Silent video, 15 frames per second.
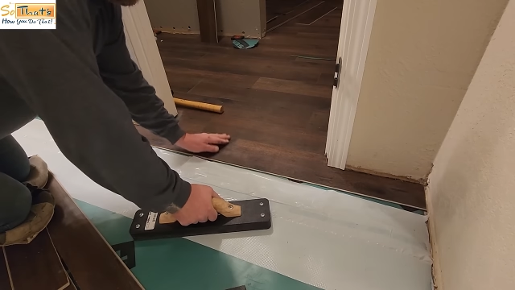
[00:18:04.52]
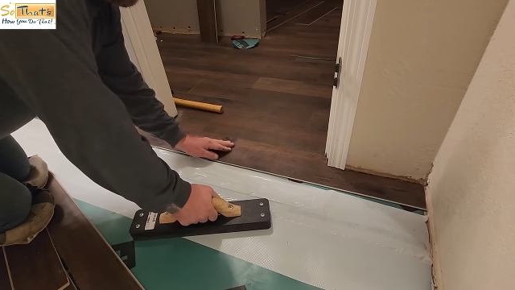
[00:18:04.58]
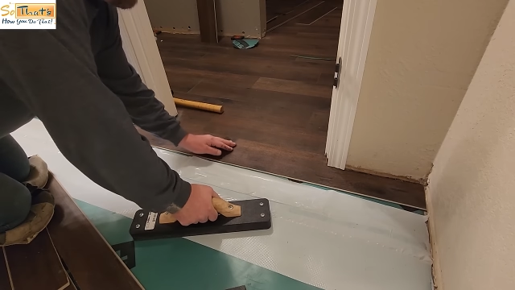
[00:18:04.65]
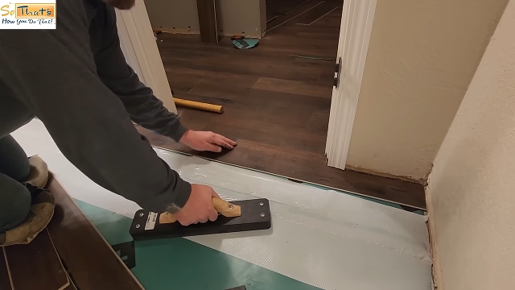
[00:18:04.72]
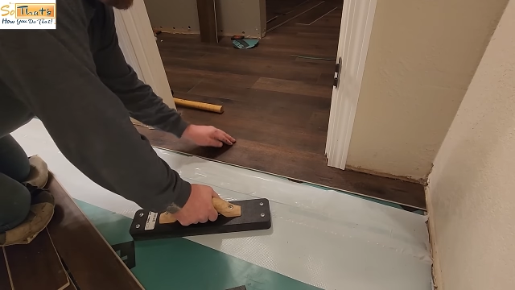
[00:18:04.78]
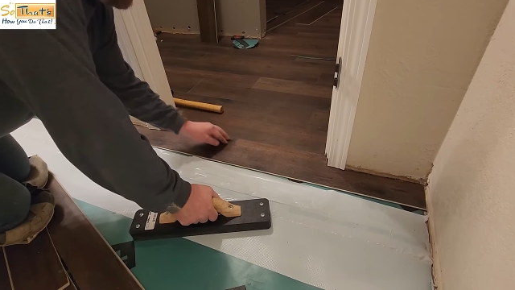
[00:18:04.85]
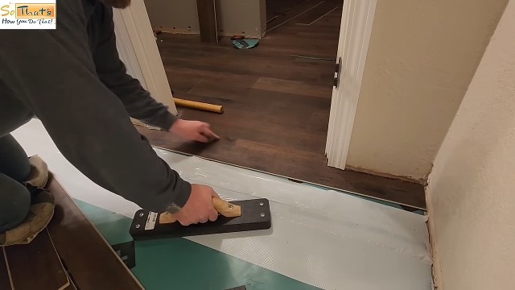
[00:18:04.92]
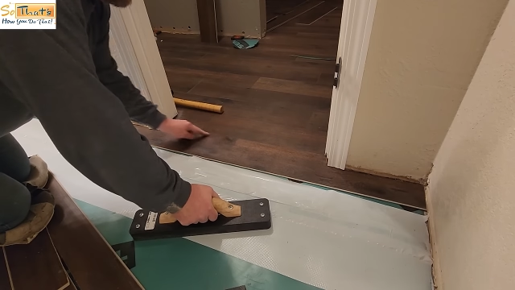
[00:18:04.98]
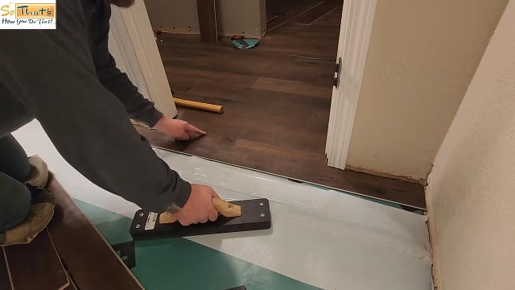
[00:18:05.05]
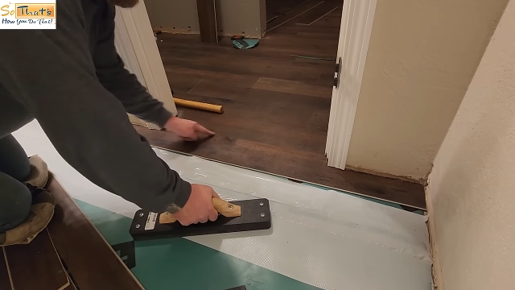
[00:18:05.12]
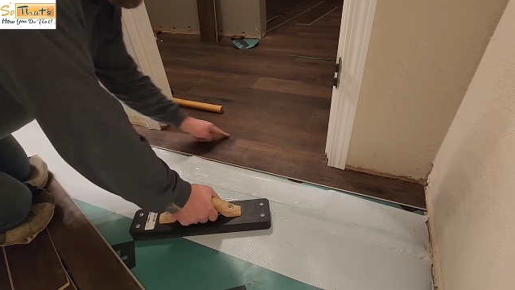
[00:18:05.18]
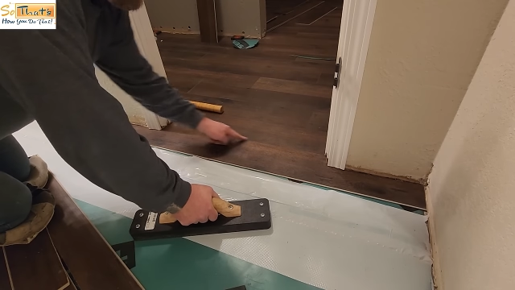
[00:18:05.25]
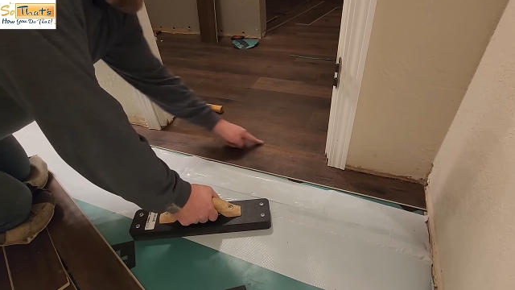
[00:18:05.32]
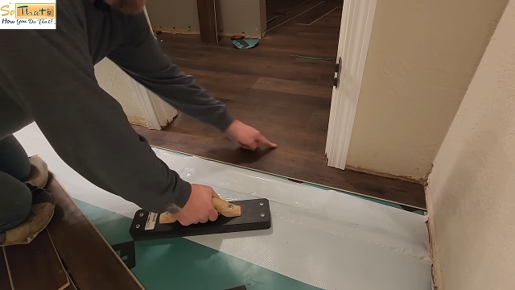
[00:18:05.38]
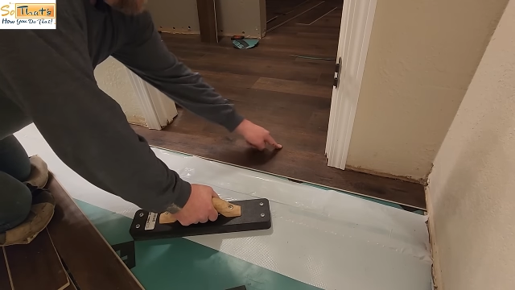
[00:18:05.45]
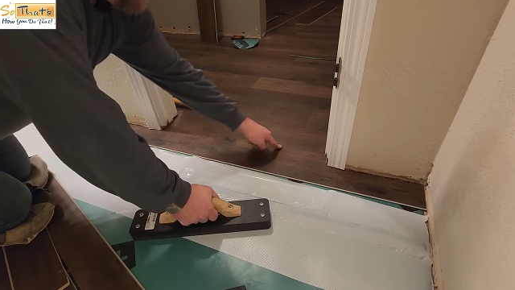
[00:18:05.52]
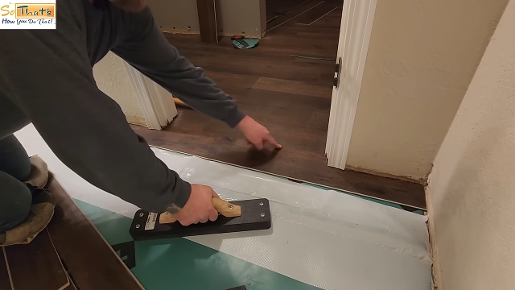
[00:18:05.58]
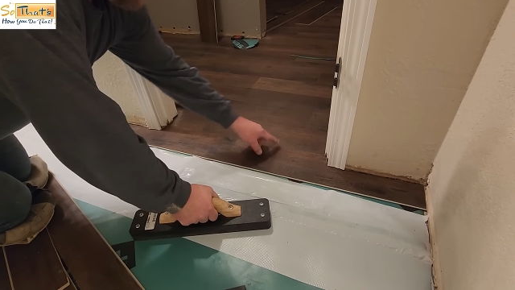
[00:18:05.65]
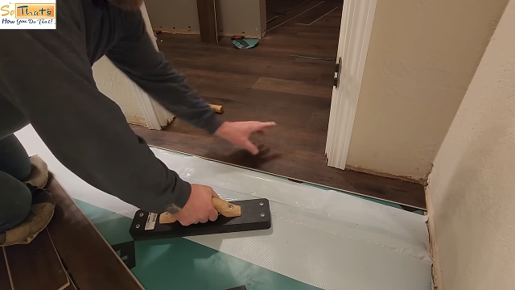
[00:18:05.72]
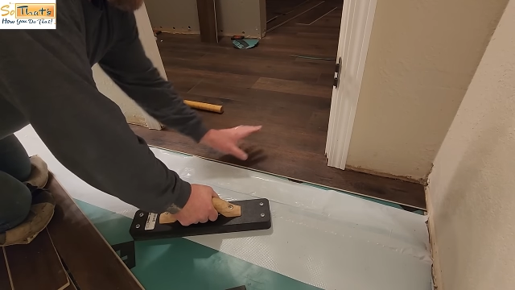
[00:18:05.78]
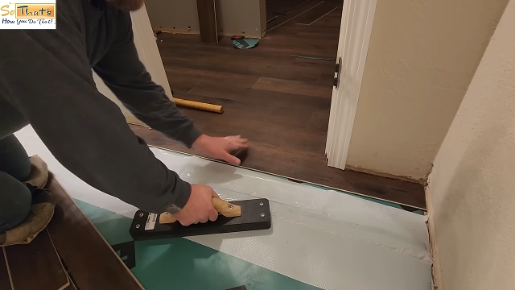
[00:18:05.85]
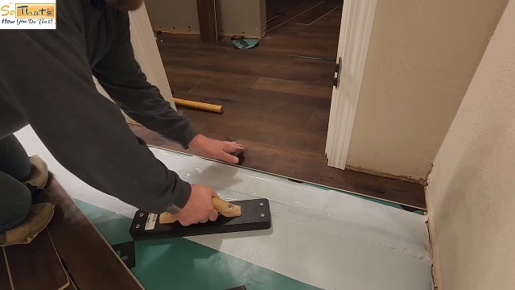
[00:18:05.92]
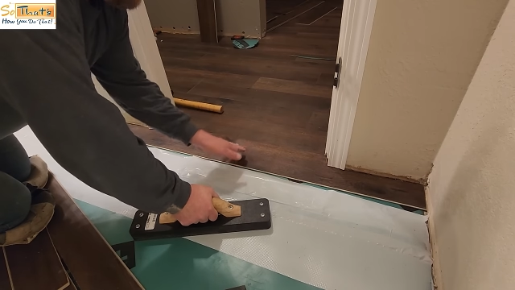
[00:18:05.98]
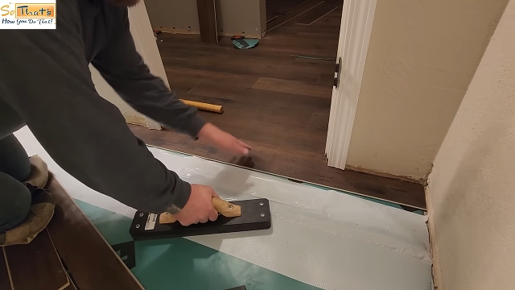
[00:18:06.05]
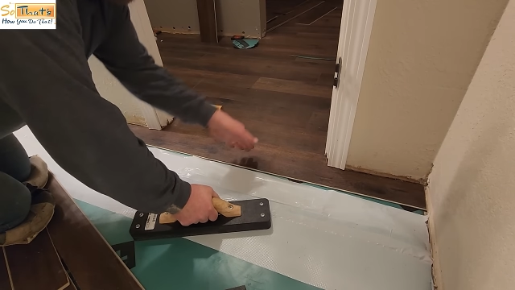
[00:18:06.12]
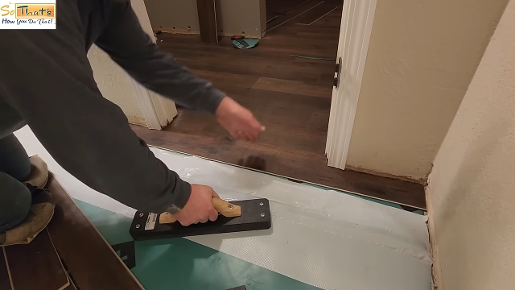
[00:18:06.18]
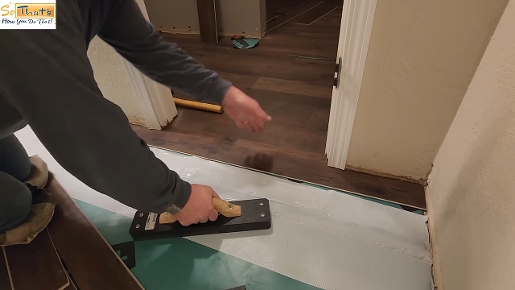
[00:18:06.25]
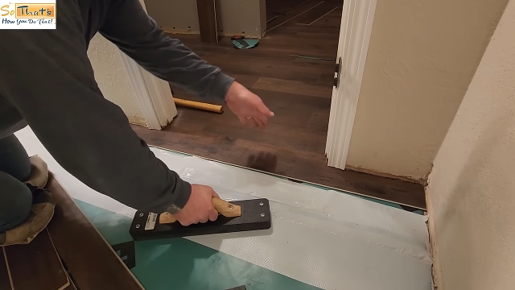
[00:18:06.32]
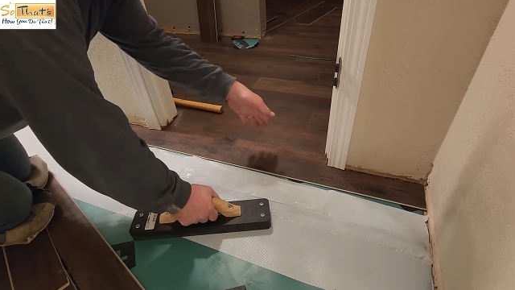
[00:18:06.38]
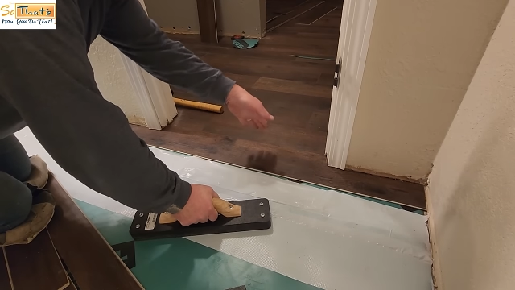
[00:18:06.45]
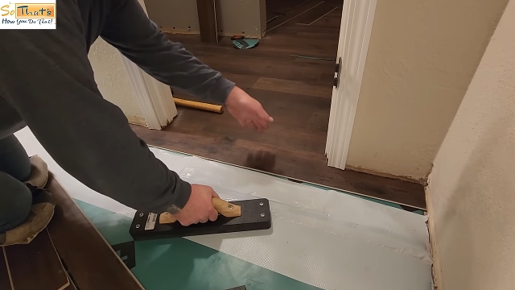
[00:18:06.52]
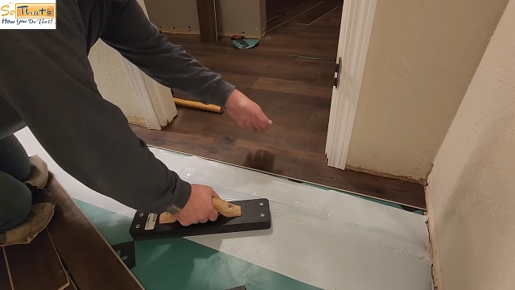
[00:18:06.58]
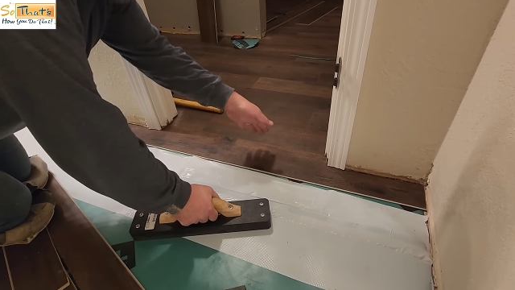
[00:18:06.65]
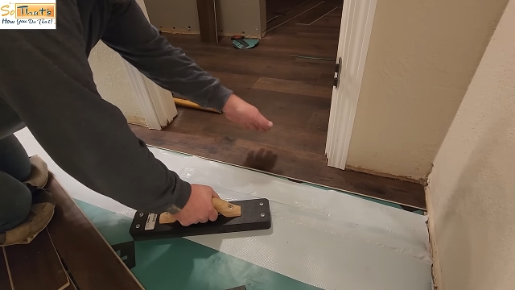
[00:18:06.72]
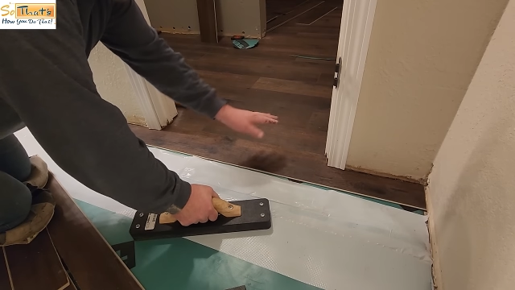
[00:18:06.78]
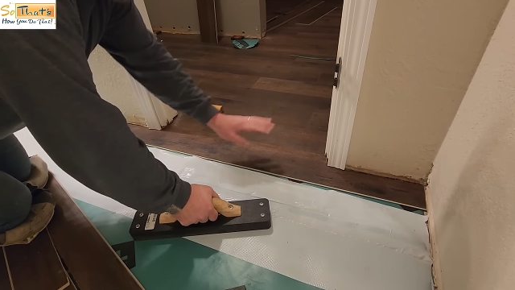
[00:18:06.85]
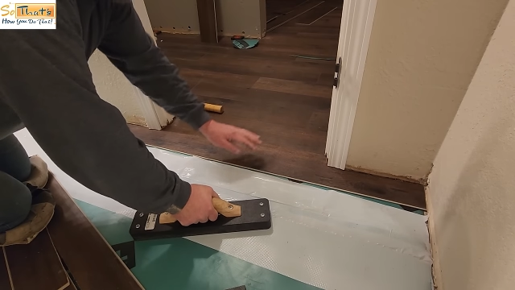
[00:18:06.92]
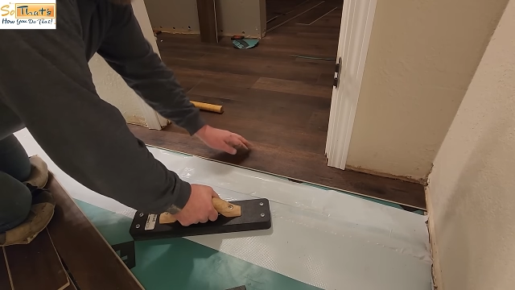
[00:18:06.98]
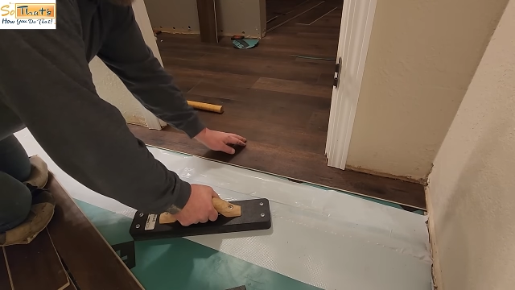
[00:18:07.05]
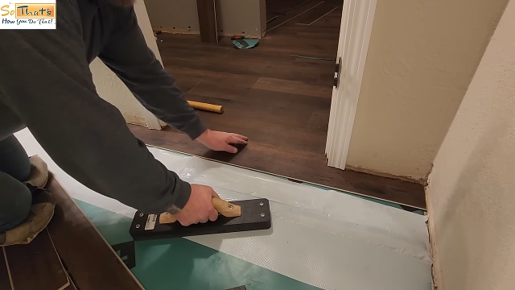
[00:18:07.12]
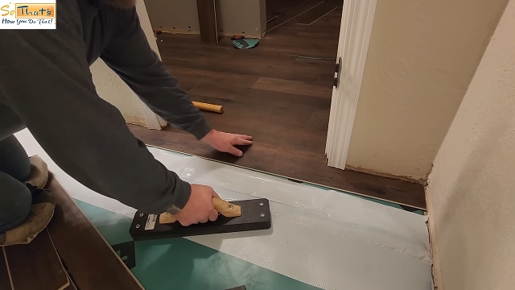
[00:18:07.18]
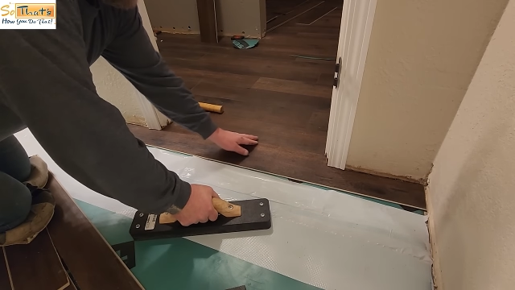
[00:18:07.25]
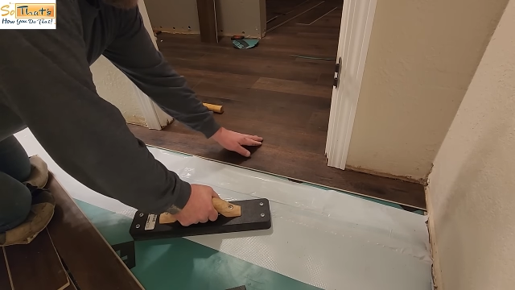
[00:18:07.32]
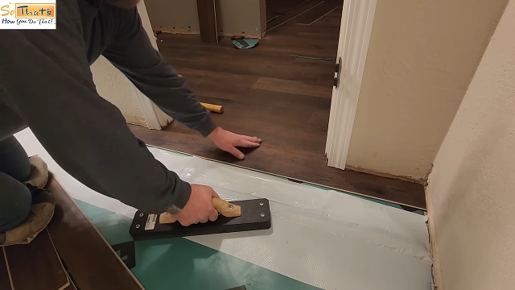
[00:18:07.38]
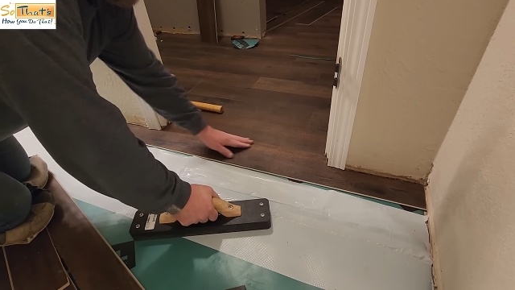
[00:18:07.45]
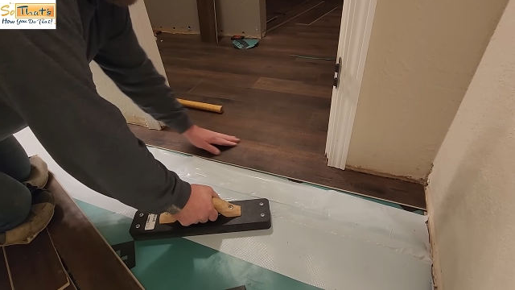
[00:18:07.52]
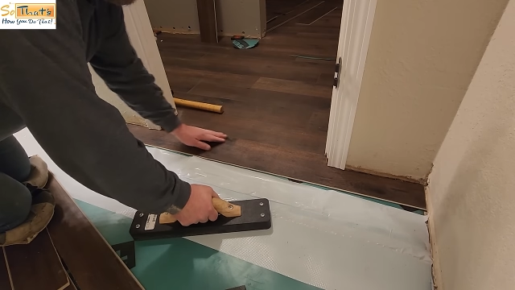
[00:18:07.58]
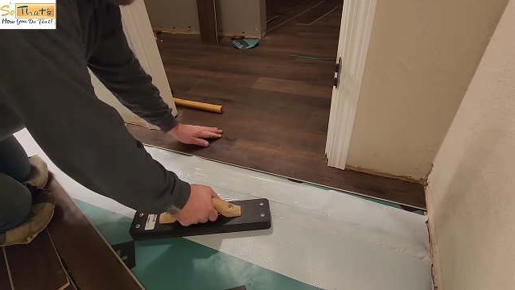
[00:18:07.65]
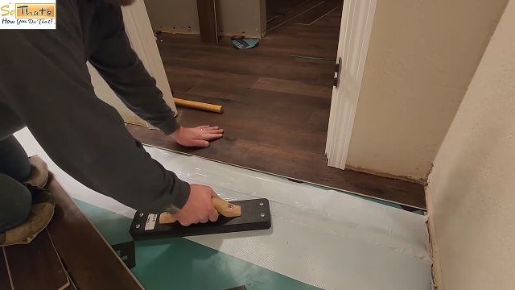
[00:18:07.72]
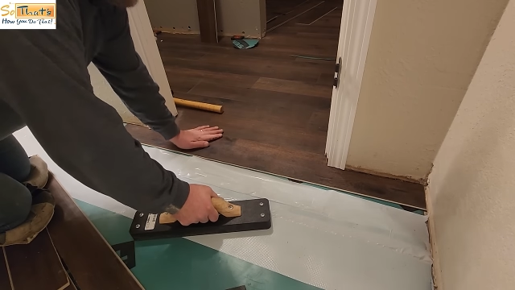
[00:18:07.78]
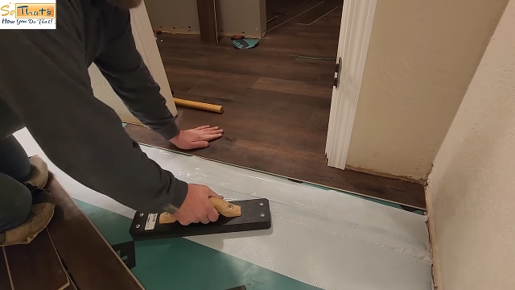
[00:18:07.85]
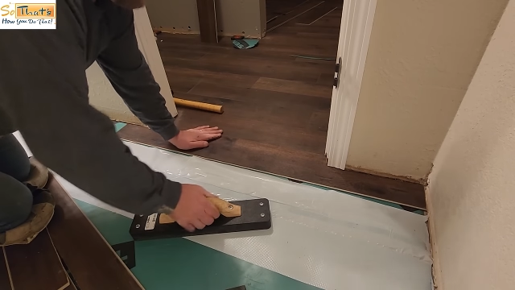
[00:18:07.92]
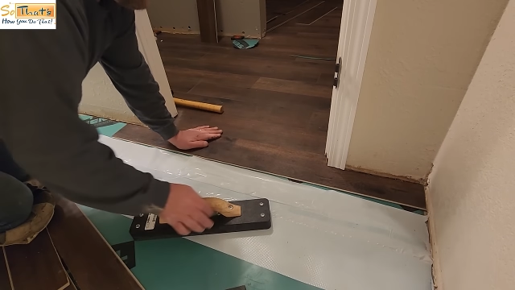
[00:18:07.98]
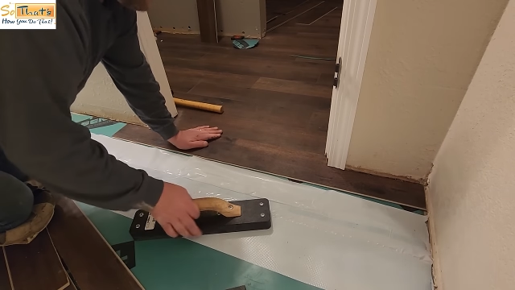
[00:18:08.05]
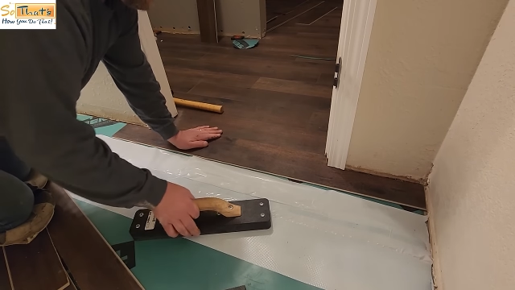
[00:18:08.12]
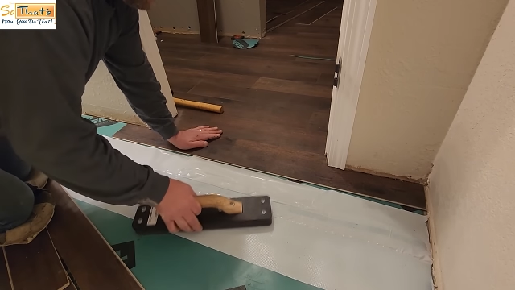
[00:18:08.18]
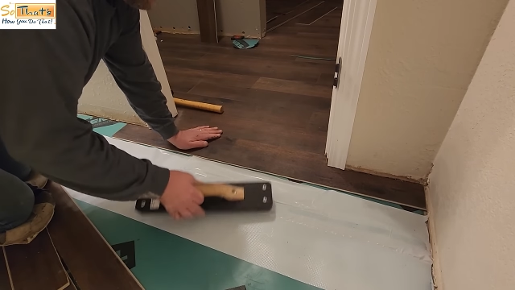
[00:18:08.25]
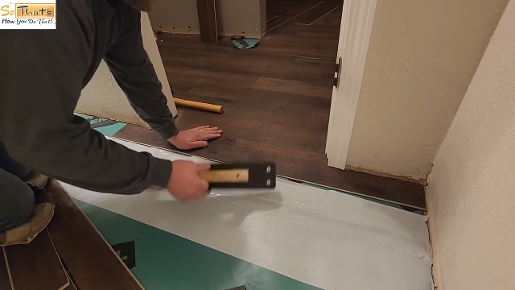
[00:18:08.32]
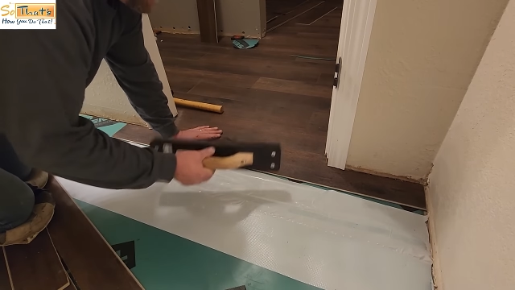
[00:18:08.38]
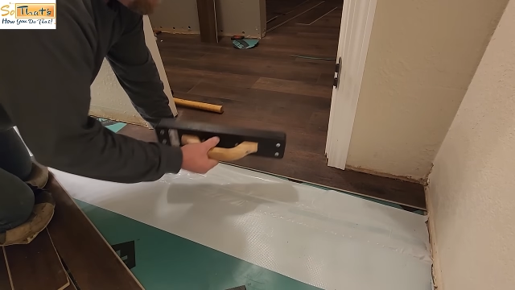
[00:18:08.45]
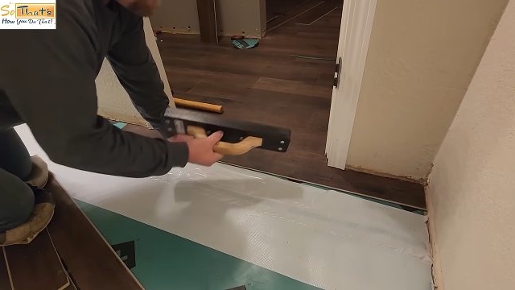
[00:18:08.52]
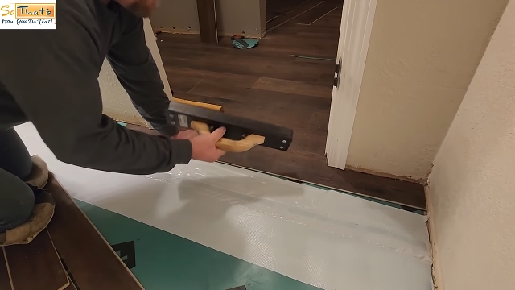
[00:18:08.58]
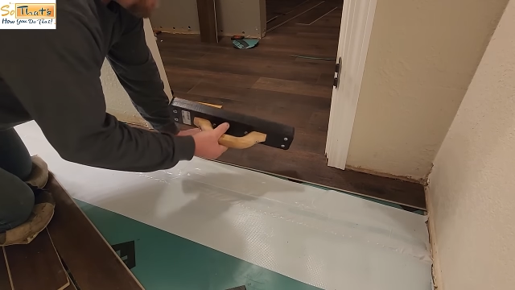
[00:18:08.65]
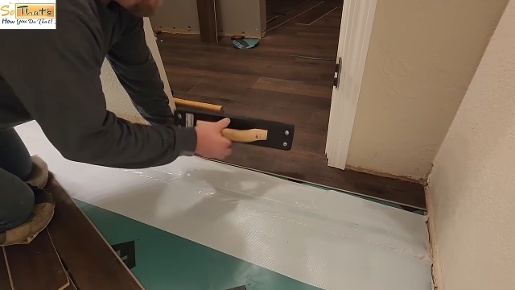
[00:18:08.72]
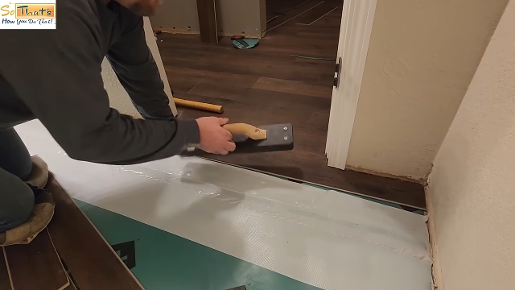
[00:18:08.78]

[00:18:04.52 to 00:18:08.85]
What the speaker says: Nobody's mouth can be seen.